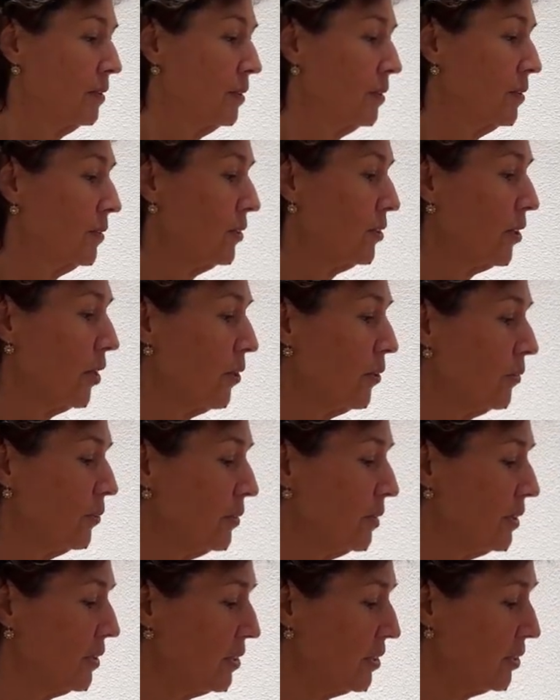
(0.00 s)

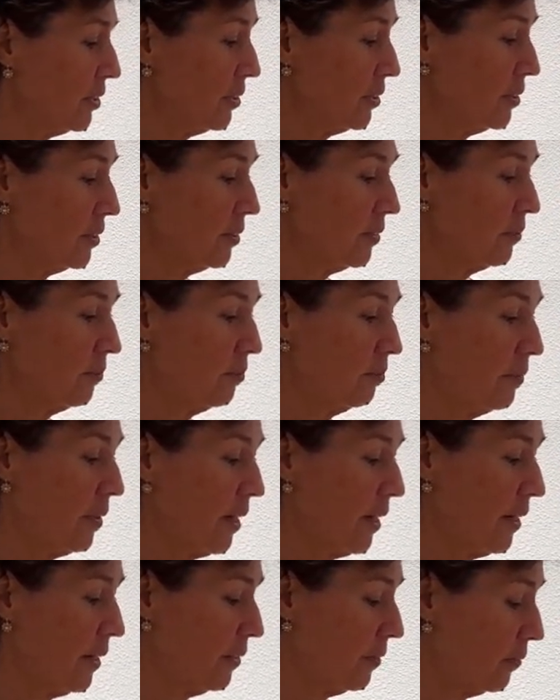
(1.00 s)
So this is
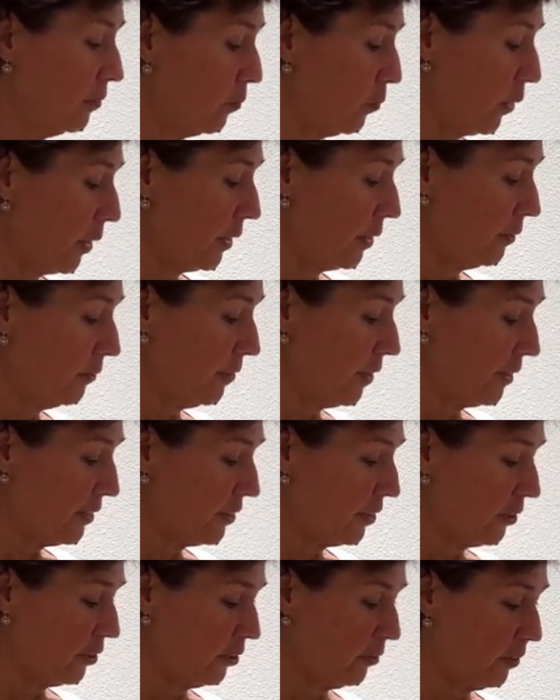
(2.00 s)
my whale
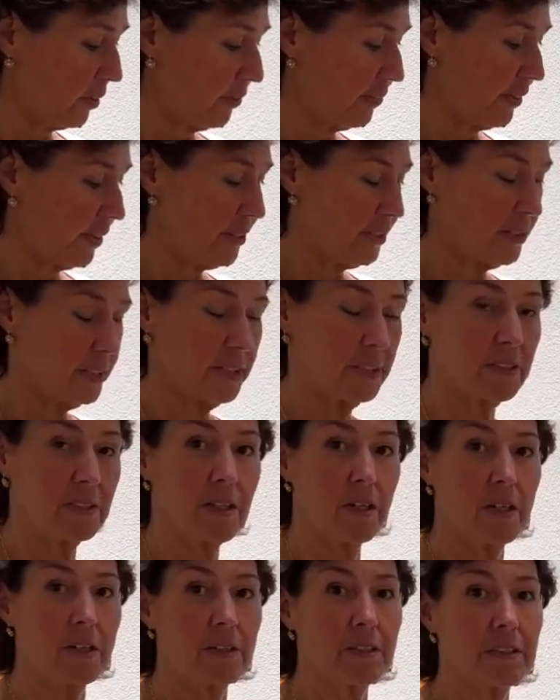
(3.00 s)
vest, killer whale vest. It's
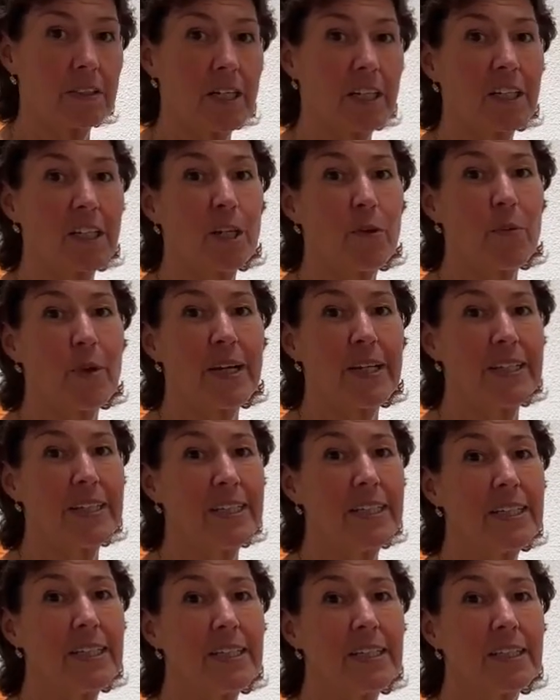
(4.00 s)
called Tactile,